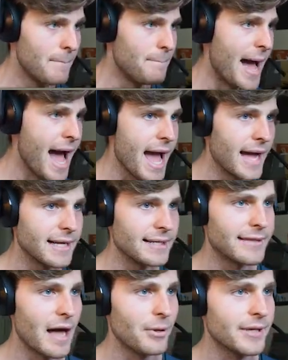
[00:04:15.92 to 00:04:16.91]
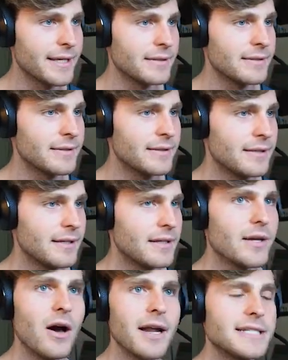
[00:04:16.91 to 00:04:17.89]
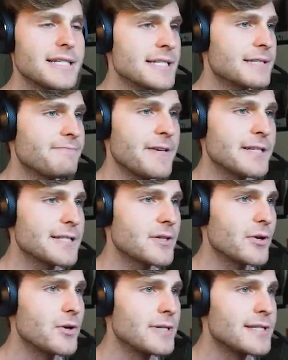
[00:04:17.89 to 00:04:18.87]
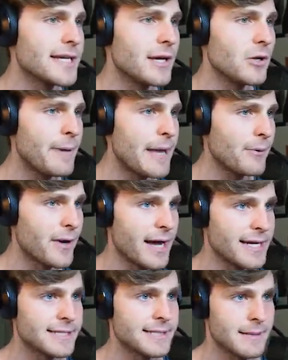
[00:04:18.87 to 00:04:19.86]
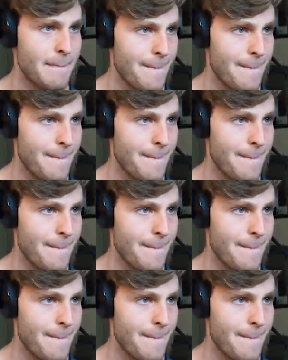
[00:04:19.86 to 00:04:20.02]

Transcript: Bang! Double kill. God, it just feels so good to kill people, guys.